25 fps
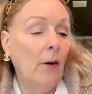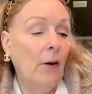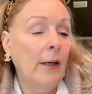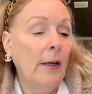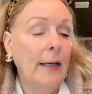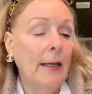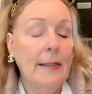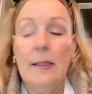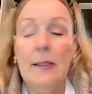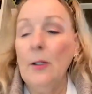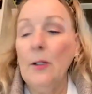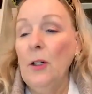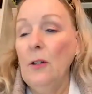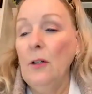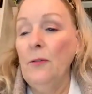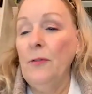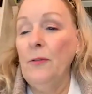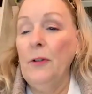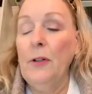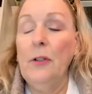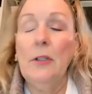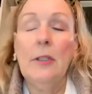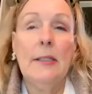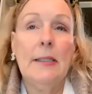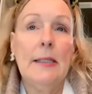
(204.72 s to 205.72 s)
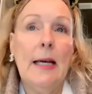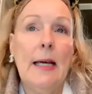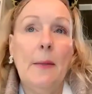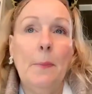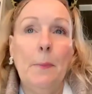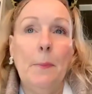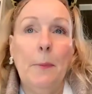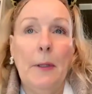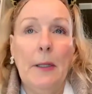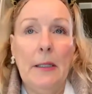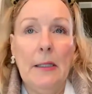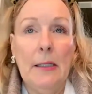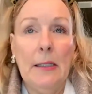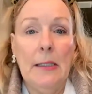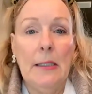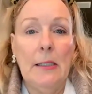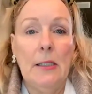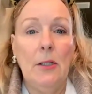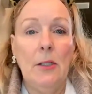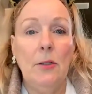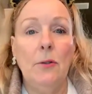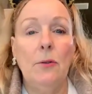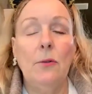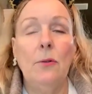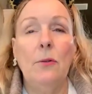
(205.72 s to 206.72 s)
Okay. So your first step is
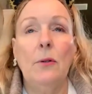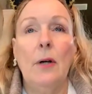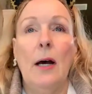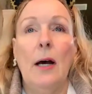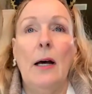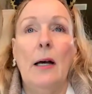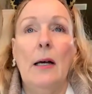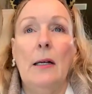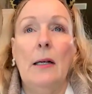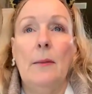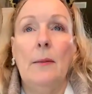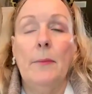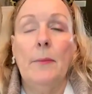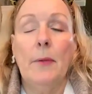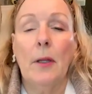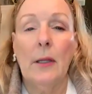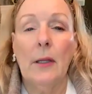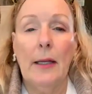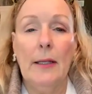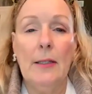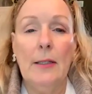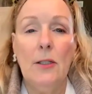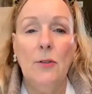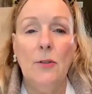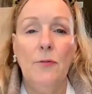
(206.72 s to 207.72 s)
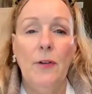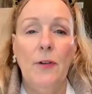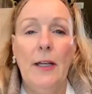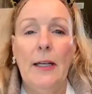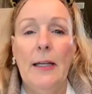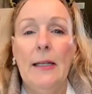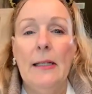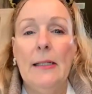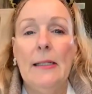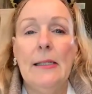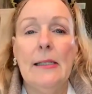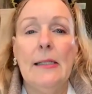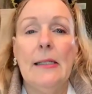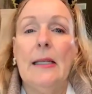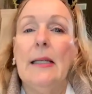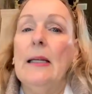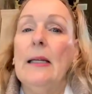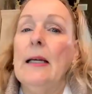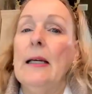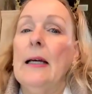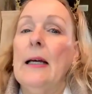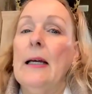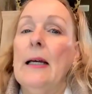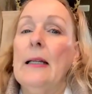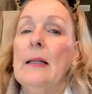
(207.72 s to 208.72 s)
to cleanse your face
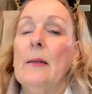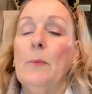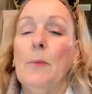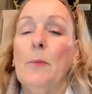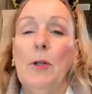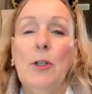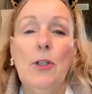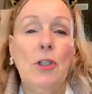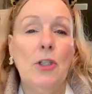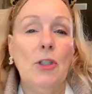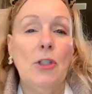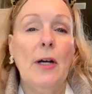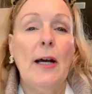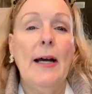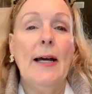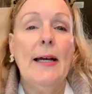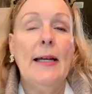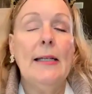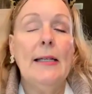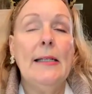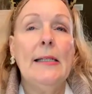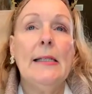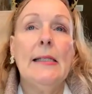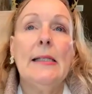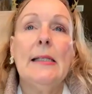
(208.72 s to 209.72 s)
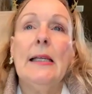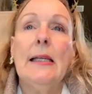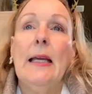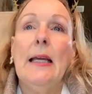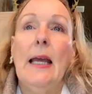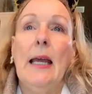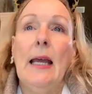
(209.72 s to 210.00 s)
and moisturize.